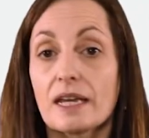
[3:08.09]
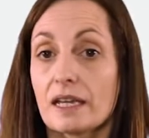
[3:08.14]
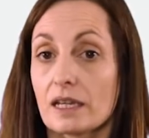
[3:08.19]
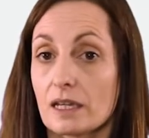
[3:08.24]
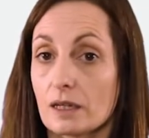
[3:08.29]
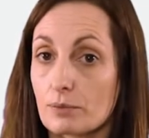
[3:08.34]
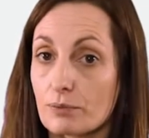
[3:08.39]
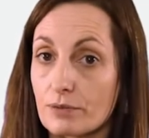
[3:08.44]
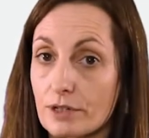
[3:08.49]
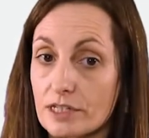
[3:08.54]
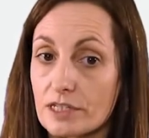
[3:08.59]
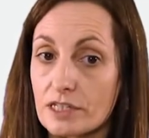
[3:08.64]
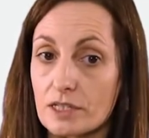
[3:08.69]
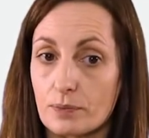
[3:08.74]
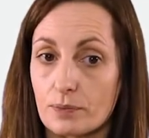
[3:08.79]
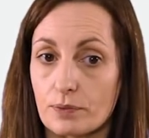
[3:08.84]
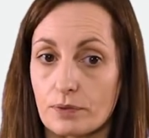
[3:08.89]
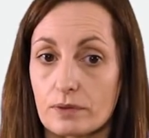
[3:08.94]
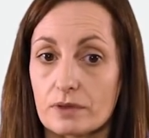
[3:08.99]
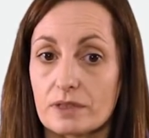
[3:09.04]
In
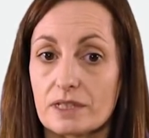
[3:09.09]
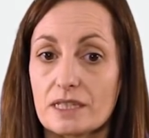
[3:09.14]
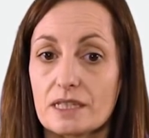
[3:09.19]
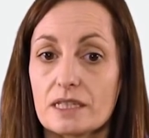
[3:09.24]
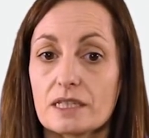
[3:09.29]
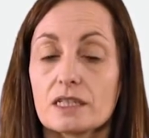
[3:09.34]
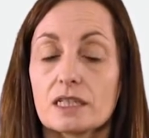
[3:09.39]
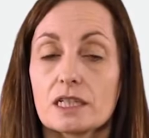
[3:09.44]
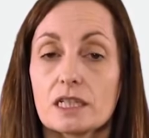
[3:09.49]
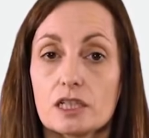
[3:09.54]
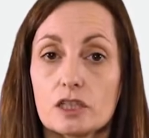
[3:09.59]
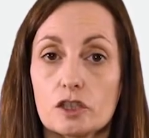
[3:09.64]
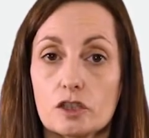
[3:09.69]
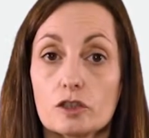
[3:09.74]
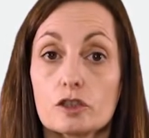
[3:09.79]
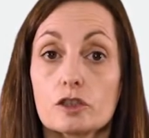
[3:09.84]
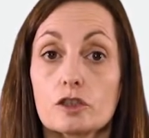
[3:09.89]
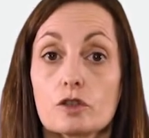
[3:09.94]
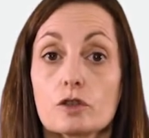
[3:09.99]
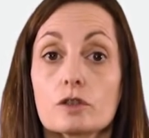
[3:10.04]
principle, this
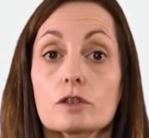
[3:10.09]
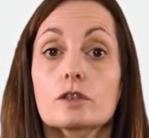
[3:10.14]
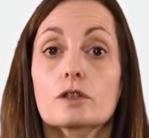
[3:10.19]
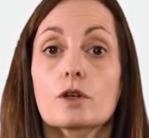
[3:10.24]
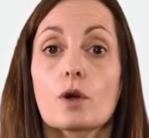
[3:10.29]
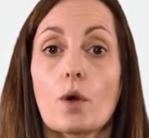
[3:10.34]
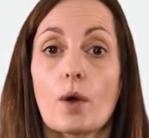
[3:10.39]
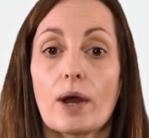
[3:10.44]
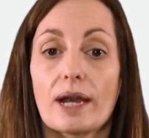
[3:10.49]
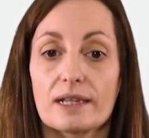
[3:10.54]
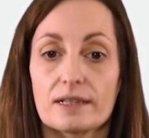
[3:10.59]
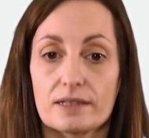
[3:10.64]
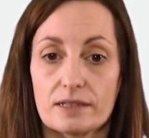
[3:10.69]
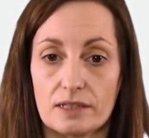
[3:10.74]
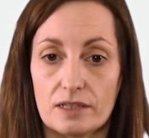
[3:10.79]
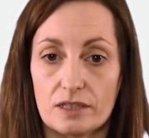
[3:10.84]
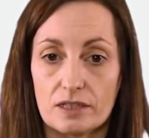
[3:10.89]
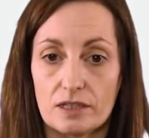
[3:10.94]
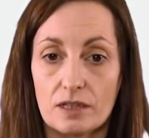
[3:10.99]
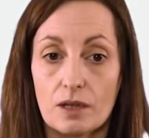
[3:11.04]
indication should
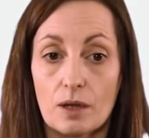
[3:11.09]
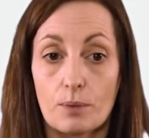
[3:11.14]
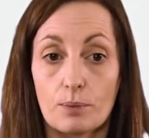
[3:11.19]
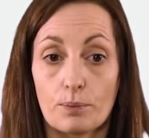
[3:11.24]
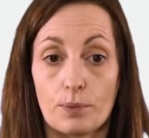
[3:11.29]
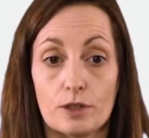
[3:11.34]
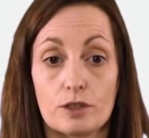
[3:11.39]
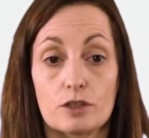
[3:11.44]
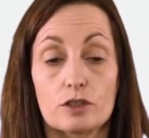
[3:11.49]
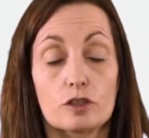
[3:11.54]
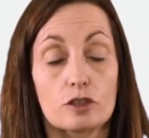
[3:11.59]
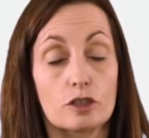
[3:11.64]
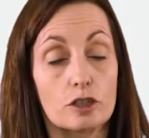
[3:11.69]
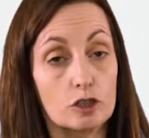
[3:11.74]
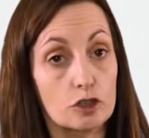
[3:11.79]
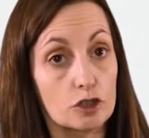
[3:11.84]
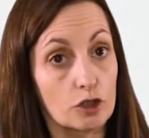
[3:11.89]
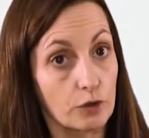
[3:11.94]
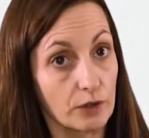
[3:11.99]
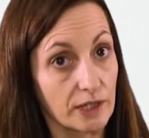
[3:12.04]
coexist, but
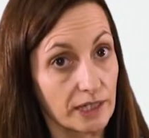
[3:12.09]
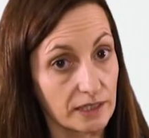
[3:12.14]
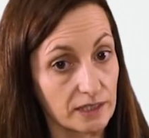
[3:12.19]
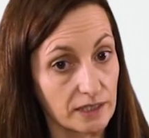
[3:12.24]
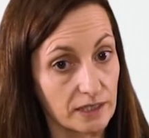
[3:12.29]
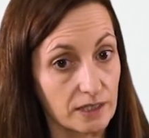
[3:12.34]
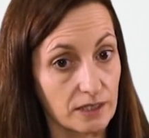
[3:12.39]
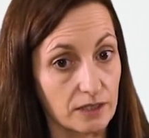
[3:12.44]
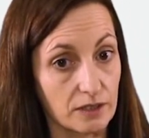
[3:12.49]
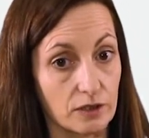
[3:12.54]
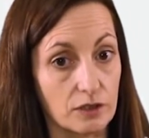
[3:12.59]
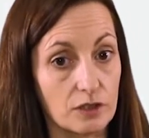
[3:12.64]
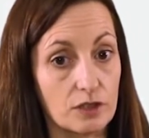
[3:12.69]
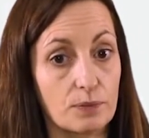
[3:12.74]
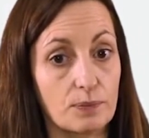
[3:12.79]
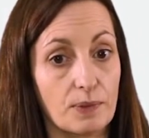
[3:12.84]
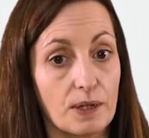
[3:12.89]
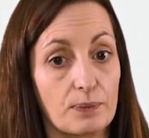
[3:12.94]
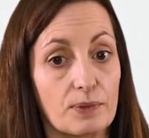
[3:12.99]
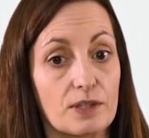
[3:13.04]
such
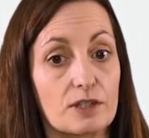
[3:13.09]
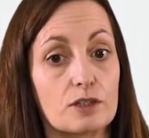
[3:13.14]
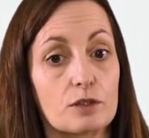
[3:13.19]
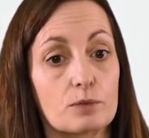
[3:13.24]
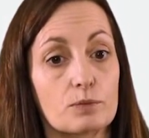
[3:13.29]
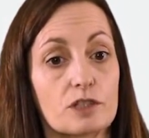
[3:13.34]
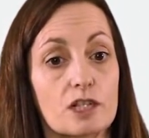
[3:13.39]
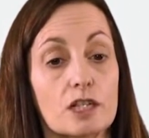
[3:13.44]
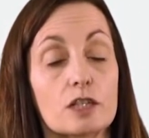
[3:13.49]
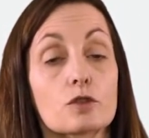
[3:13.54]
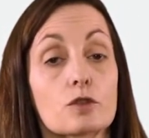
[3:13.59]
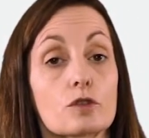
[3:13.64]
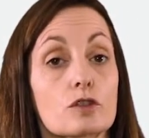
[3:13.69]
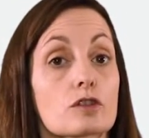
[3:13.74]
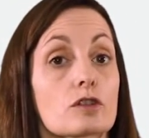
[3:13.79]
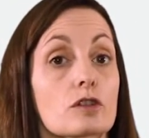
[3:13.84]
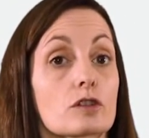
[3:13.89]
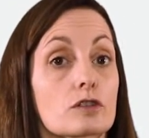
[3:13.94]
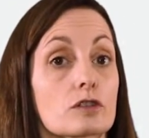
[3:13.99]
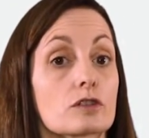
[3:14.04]
coexistence may be subject to
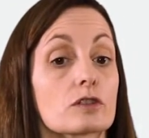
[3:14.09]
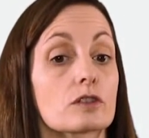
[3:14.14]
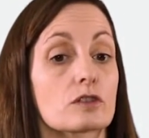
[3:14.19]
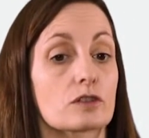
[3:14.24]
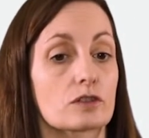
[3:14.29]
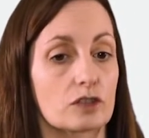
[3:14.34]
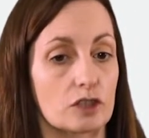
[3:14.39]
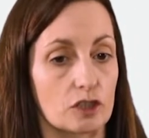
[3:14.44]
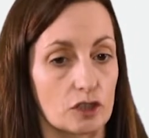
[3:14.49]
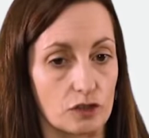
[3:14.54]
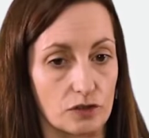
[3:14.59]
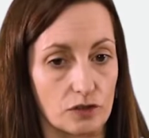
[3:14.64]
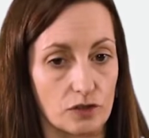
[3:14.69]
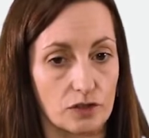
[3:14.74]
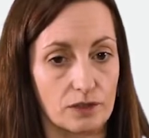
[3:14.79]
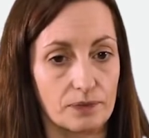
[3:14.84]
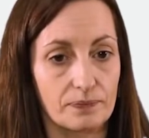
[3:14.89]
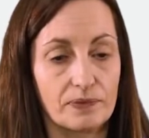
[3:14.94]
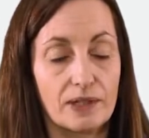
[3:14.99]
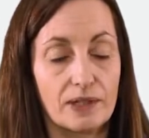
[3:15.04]
certain conditions.